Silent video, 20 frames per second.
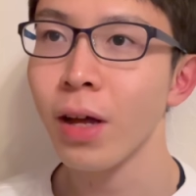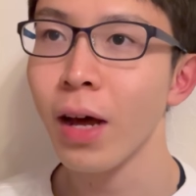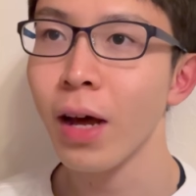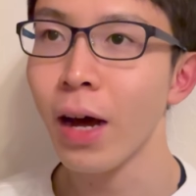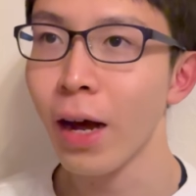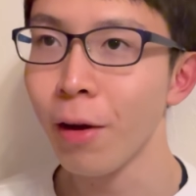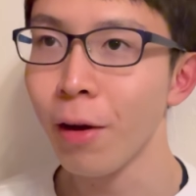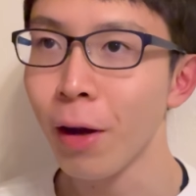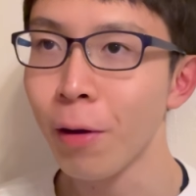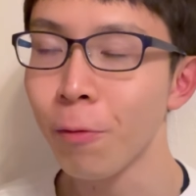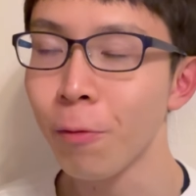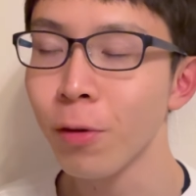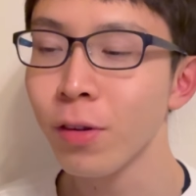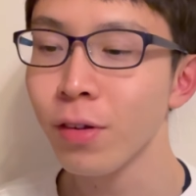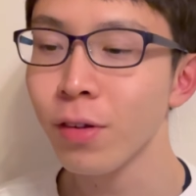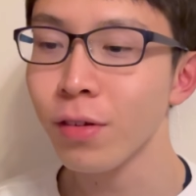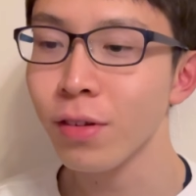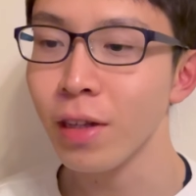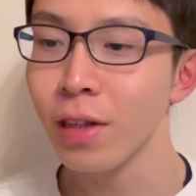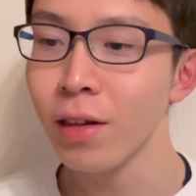I want
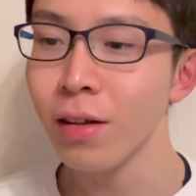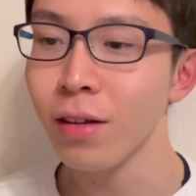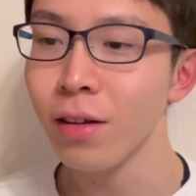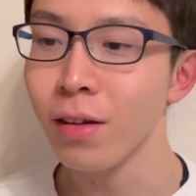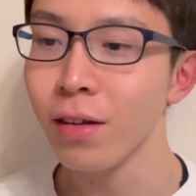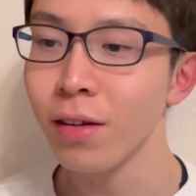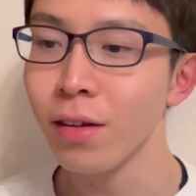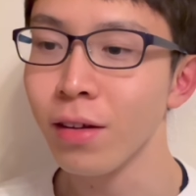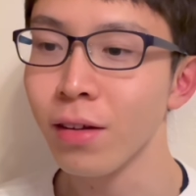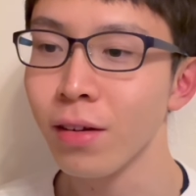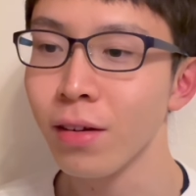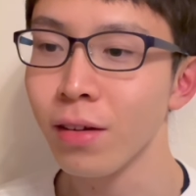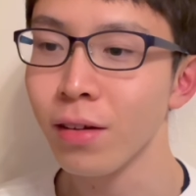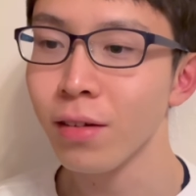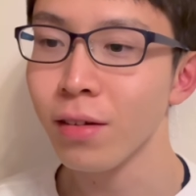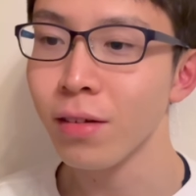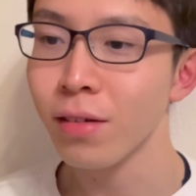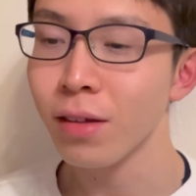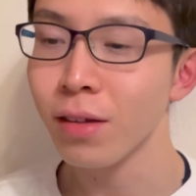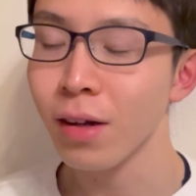to see
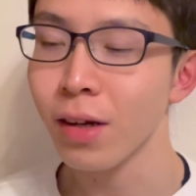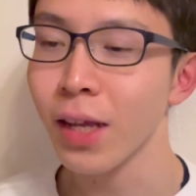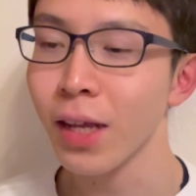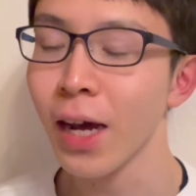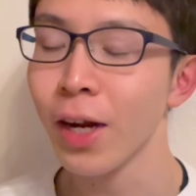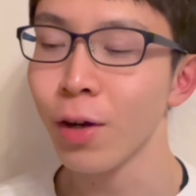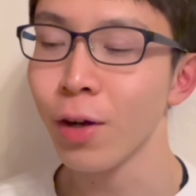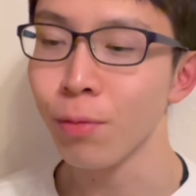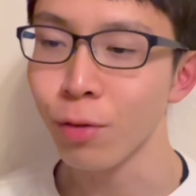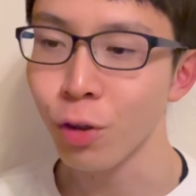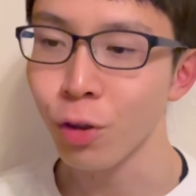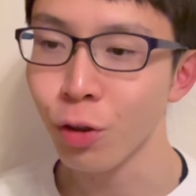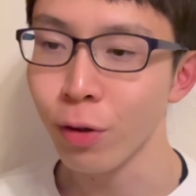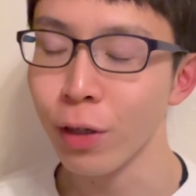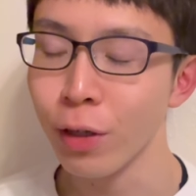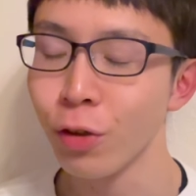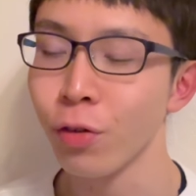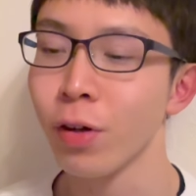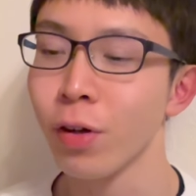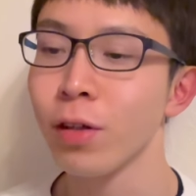that kind of
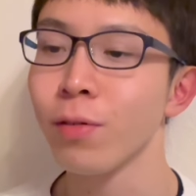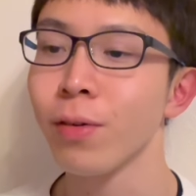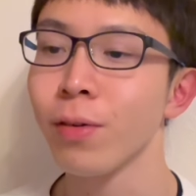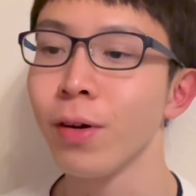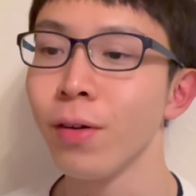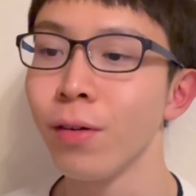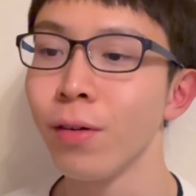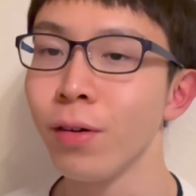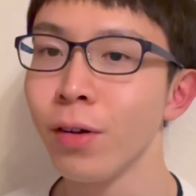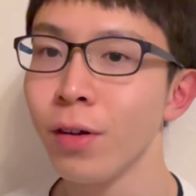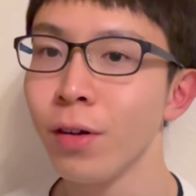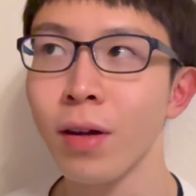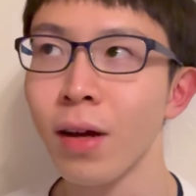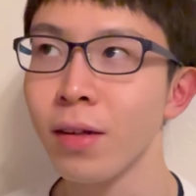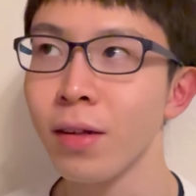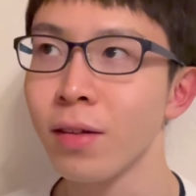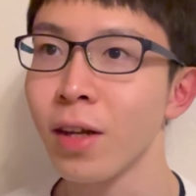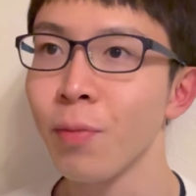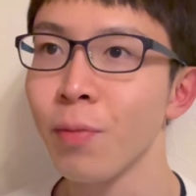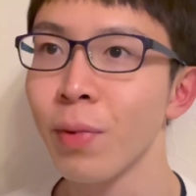situation as well.
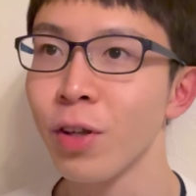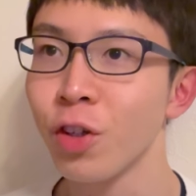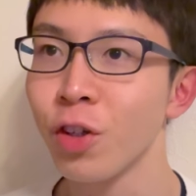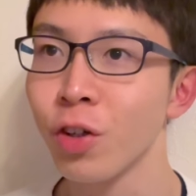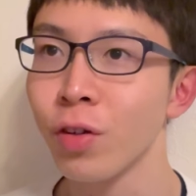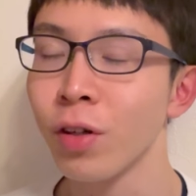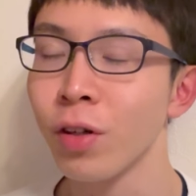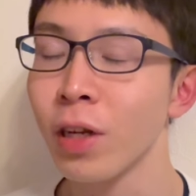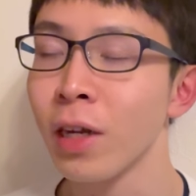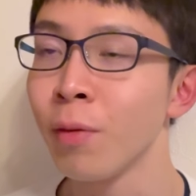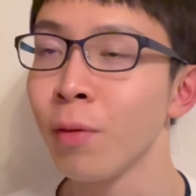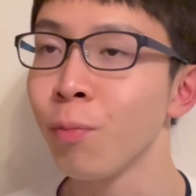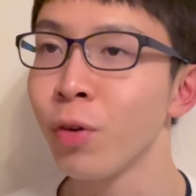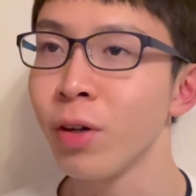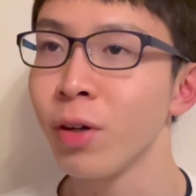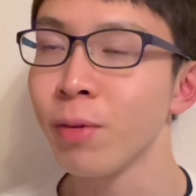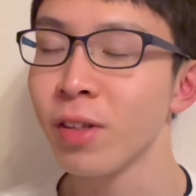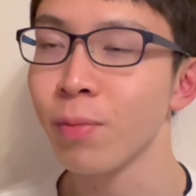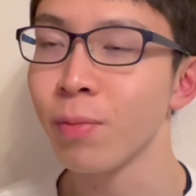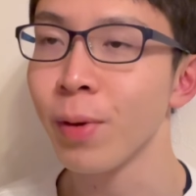As I mentioned in
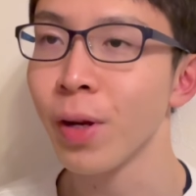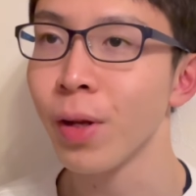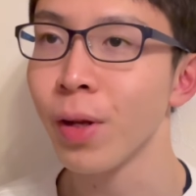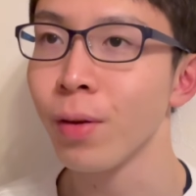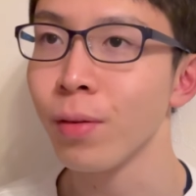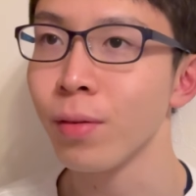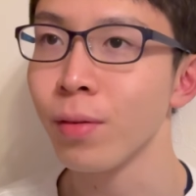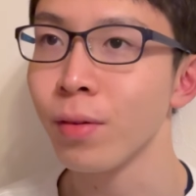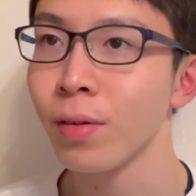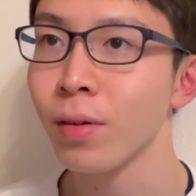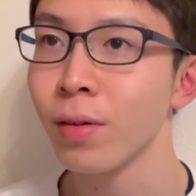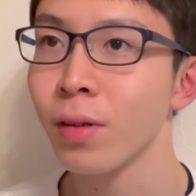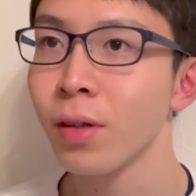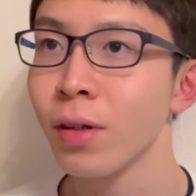previous videos,